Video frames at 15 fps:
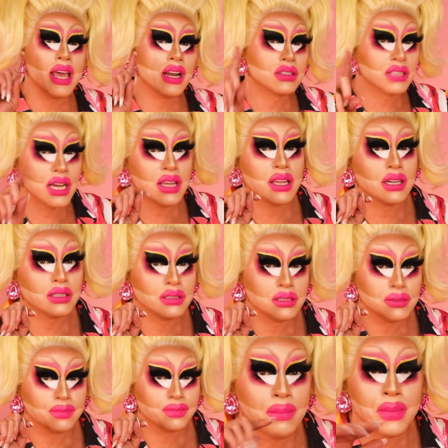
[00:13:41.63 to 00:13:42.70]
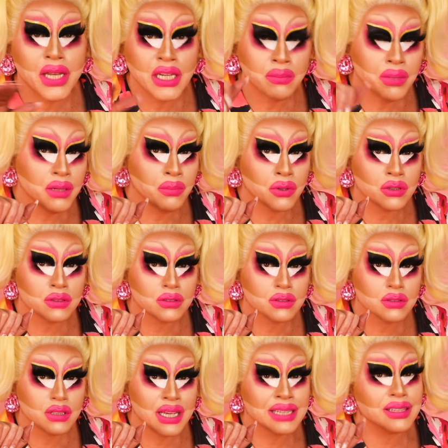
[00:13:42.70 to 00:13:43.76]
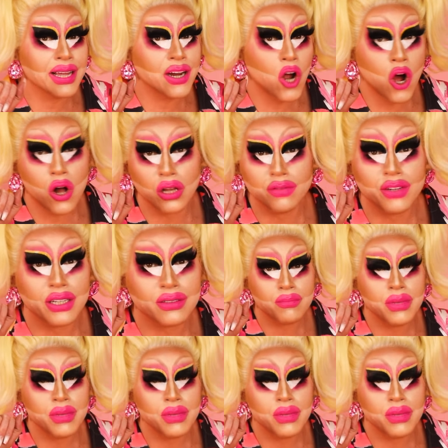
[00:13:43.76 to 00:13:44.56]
And I'll tell you this, meeting people is like all of it.